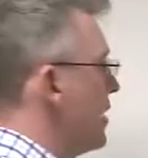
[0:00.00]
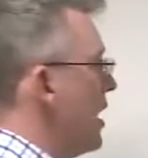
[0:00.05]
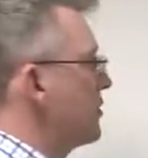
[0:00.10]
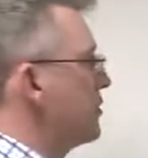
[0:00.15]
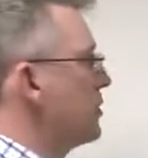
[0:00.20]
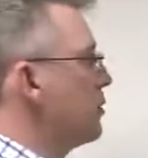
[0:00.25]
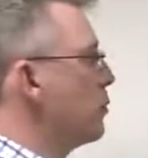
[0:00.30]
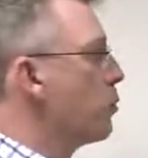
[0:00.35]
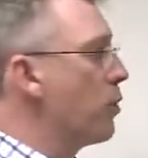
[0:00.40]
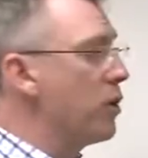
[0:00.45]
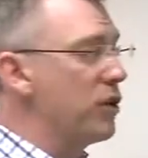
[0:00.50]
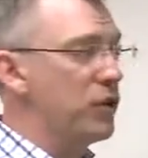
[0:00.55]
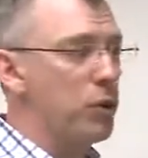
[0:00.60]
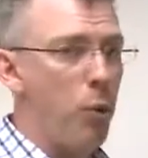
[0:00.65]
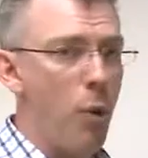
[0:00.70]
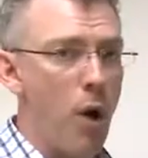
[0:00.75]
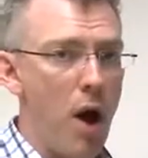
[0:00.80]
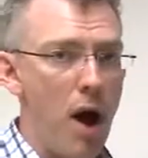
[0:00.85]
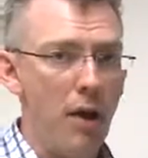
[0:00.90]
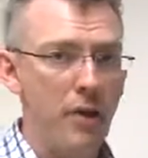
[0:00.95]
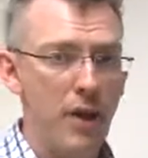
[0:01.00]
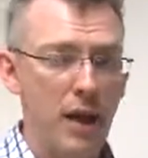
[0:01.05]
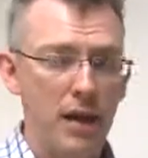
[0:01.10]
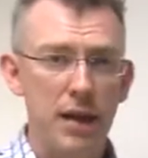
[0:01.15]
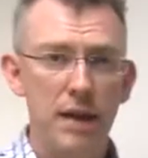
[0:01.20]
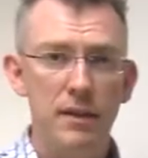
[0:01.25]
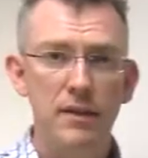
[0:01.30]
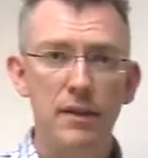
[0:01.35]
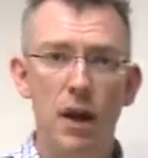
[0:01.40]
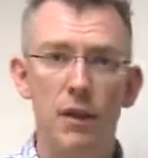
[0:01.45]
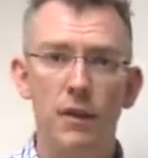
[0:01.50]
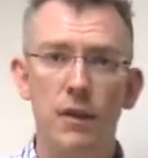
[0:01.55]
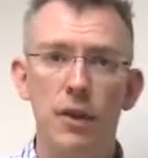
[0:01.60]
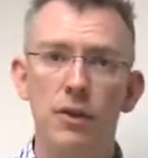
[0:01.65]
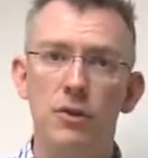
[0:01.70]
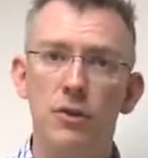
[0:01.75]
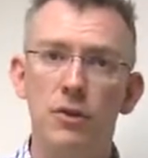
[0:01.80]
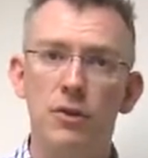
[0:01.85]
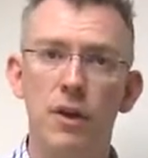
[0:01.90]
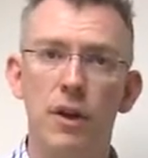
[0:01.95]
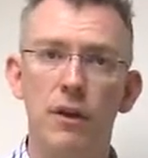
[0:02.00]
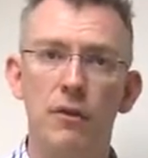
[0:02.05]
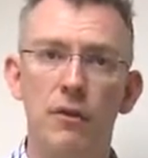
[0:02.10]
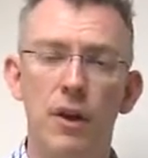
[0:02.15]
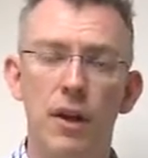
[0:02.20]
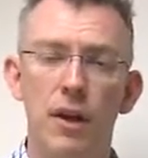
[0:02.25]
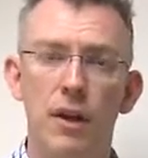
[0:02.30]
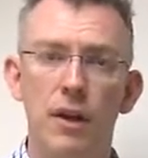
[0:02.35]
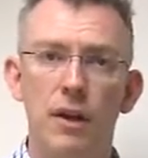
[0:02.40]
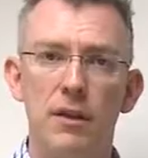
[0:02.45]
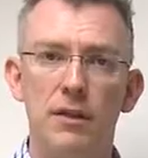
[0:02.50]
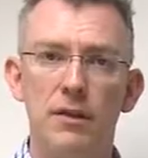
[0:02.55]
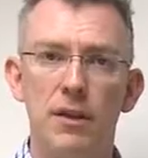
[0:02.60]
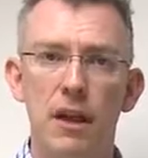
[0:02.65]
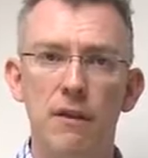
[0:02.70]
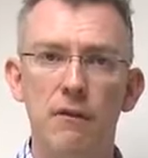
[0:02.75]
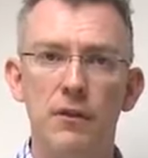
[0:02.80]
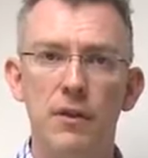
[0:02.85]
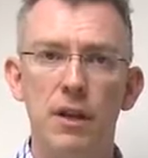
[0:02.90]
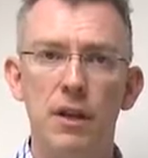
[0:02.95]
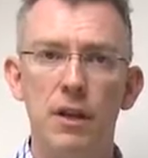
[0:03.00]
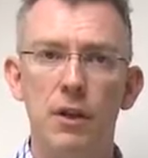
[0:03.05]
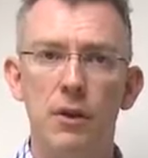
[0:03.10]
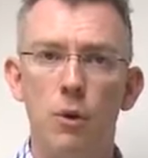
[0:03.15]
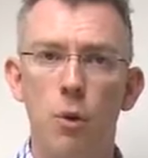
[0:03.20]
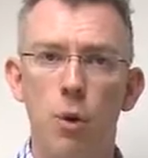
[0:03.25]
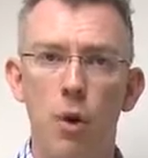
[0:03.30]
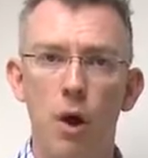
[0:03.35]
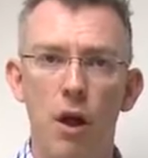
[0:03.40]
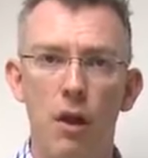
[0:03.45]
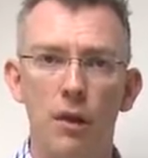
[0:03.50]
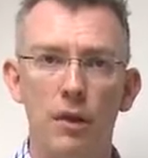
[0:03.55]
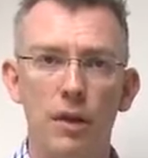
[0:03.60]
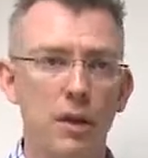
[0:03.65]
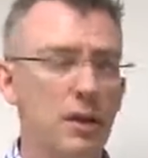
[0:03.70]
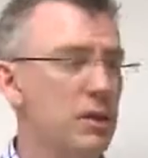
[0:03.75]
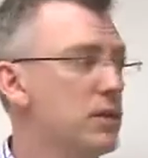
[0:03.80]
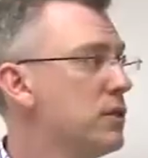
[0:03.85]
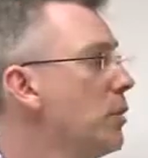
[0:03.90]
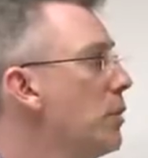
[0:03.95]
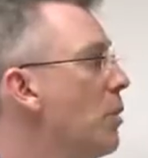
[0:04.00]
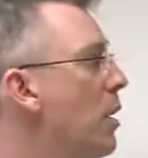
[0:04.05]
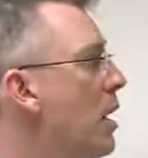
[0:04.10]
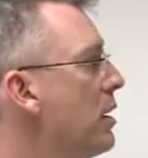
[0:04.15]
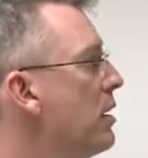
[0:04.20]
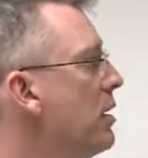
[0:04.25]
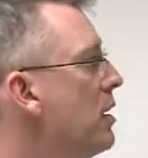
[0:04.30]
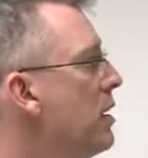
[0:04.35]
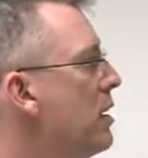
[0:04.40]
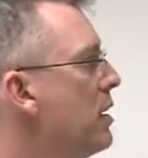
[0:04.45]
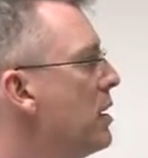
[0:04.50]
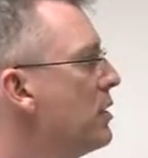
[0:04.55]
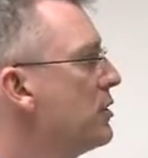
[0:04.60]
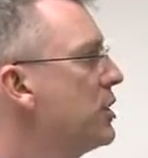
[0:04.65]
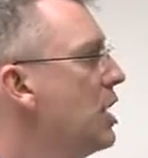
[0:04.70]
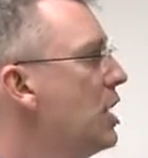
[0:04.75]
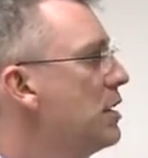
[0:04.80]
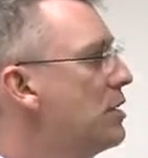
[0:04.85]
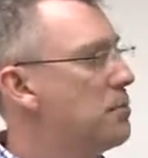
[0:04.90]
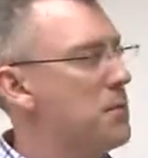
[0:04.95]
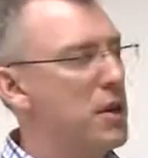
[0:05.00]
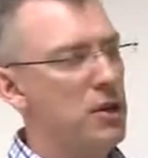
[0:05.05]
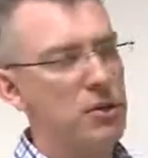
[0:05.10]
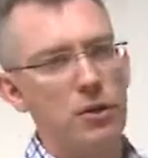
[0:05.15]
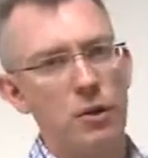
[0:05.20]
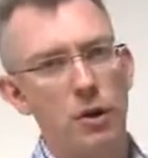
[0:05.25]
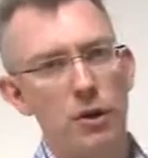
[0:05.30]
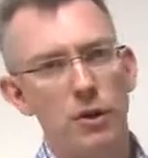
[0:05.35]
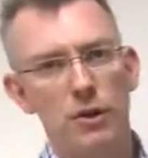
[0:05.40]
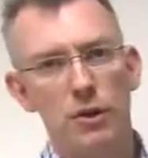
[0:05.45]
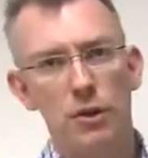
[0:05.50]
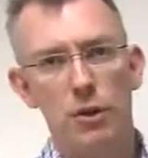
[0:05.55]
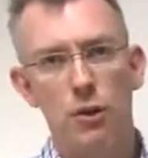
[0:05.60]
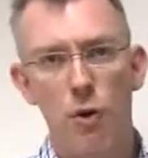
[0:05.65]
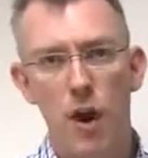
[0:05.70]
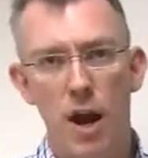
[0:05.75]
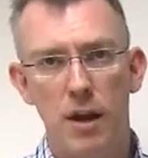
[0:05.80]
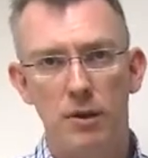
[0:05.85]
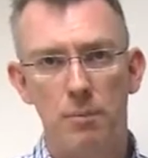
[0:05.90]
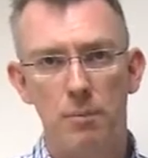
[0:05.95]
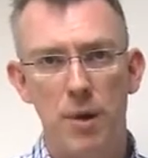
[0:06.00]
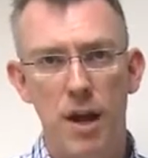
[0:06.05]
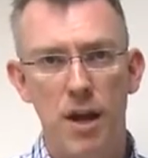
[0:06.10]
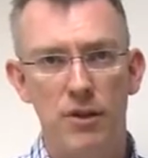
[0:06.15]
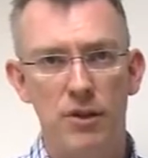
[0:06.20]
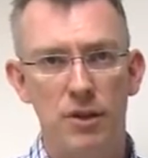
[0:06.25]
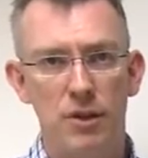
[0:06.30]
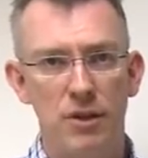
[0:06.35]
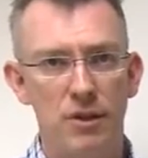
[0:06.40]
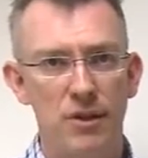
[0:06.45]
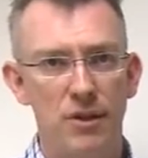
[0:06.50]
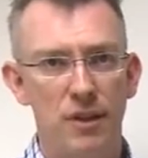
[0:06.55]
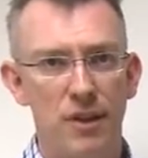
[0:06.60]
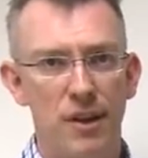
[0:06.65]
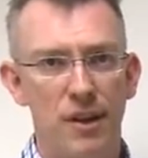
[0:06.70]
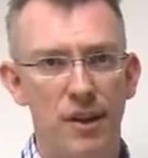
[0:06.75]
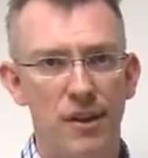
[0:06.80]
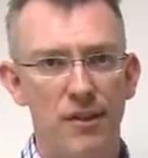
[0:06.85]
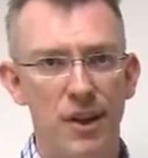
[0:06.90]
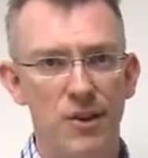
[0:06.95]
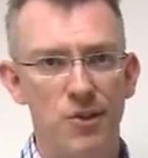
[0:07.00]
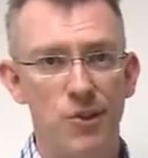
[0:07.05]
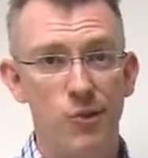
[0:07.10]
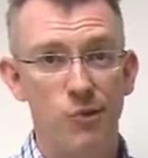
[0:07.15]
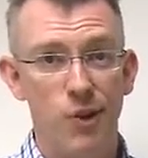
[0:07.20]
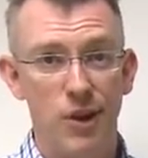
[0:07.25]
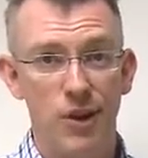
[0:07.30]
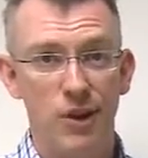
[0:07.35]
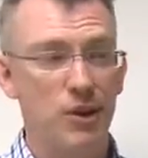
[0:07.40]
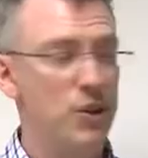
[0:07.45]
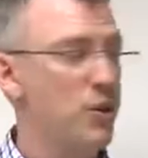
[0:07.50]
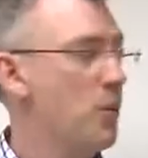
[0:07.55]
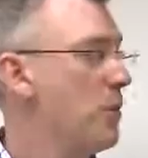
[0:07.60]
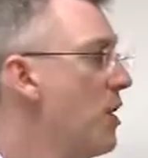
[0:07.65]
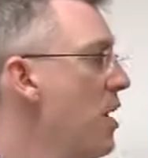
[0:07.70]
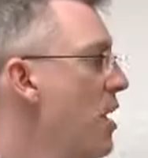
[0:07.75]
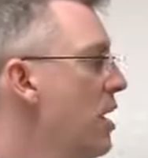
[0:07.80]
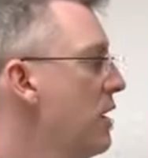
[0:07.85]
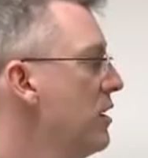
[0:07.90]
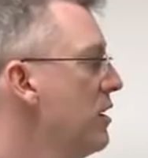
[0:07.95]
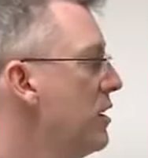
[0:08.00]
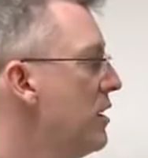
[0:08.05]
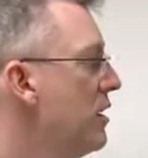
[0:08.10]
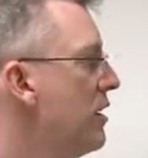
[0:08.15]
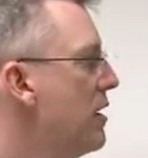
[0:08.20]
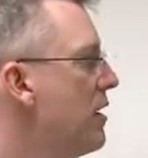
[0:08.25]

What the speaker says: is actually worthwhile, that hits all the issues of safety and quality and so on, check to make sure it's the correct patient that you're writing a note on.